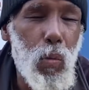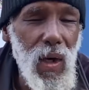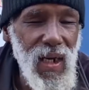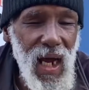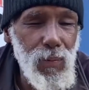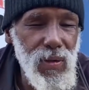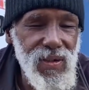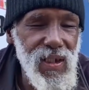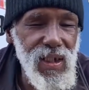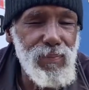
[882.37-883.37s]
What I would
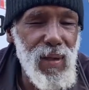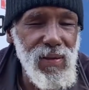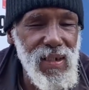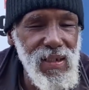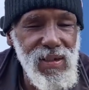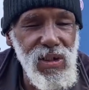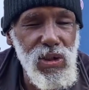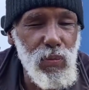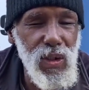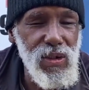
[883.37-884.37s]
say about that
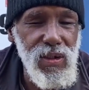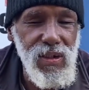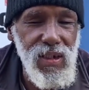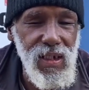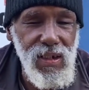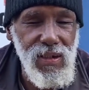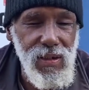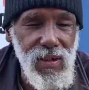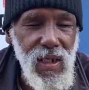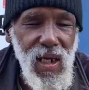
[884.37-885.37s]
situation is that
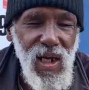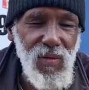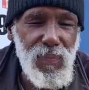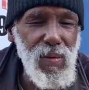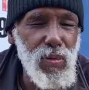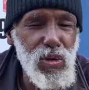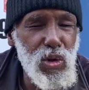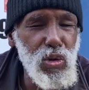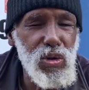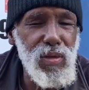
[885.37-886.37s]
listen, if people
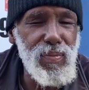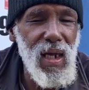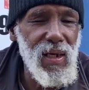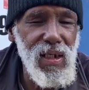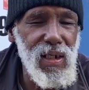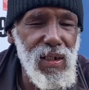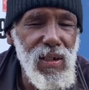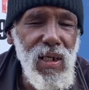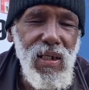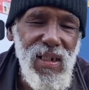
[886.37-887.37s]
choose to be out here,
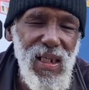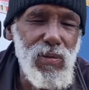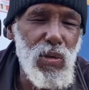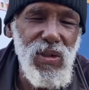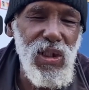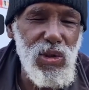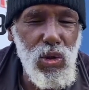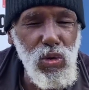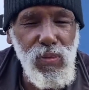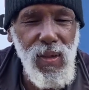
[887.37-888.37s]
that's because they
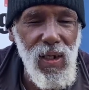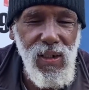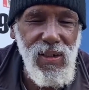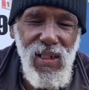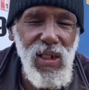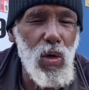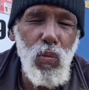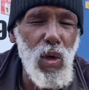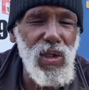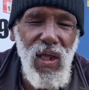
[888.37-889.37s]
choose to be out here. They don't
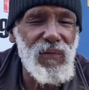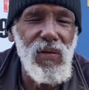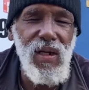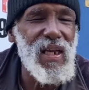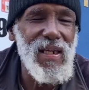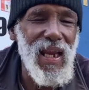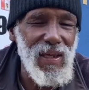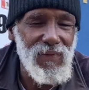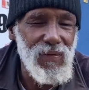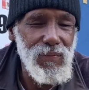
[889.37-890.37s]
want nothing in
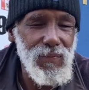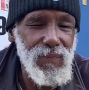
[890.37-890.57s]
life.